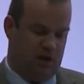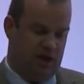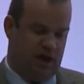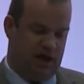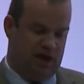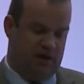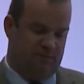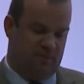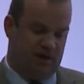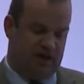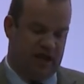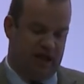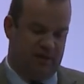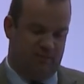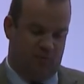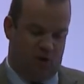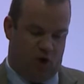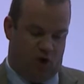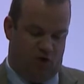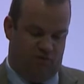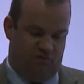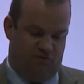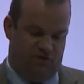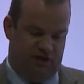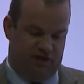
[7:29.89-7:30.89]
And it became
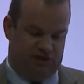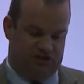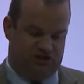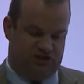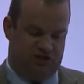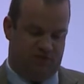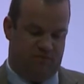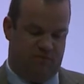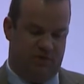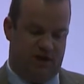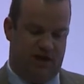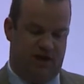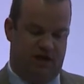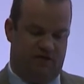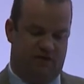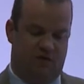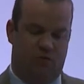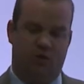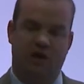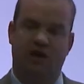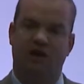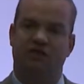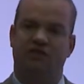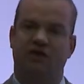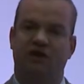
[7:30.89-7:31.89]
obvious to me
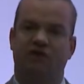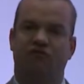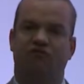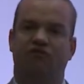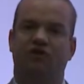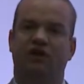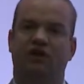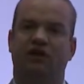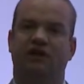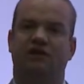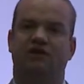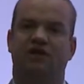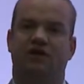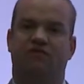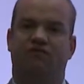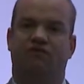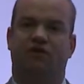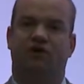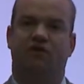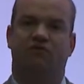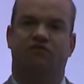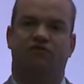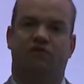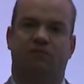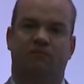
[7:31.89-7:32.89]
that where they really
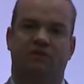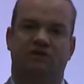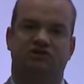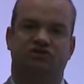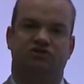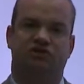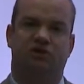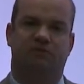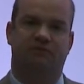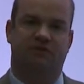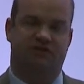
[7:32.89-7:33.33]
differed from Mr.